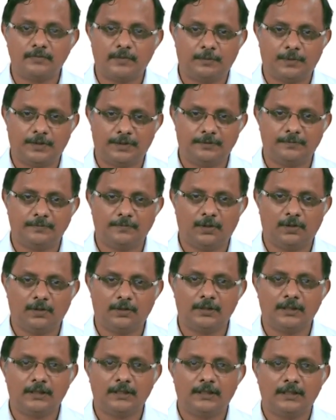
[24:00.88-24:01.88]
memory,
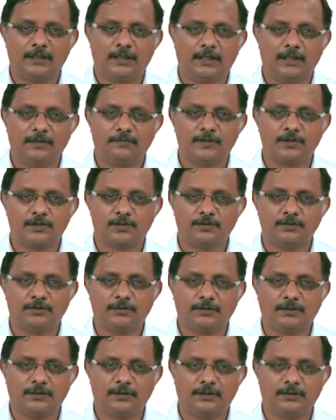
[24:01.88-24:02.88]
or refers to
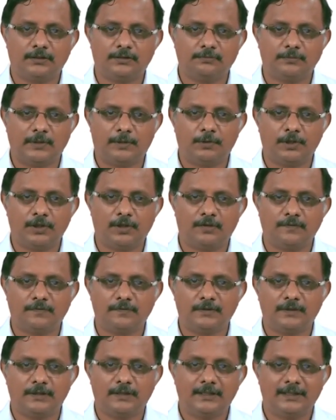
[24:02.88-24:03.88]
the memory of
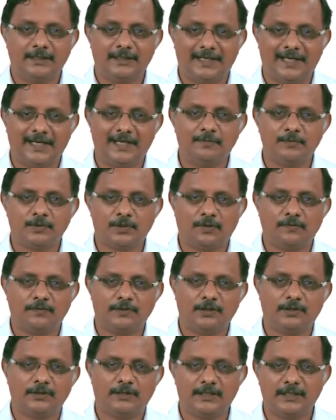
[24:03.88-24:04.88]
names of
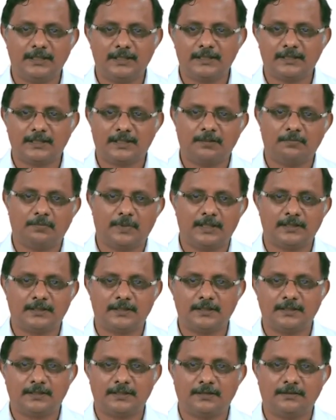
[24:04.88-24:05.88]
things and
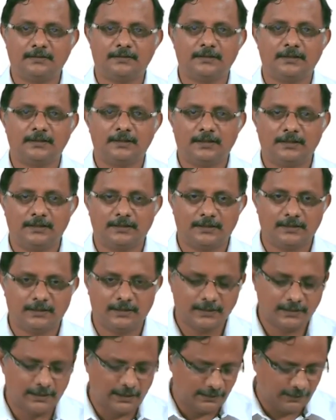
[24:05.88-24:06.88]
places and
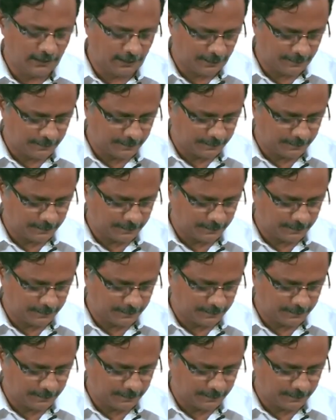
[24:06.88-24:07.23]
things like that.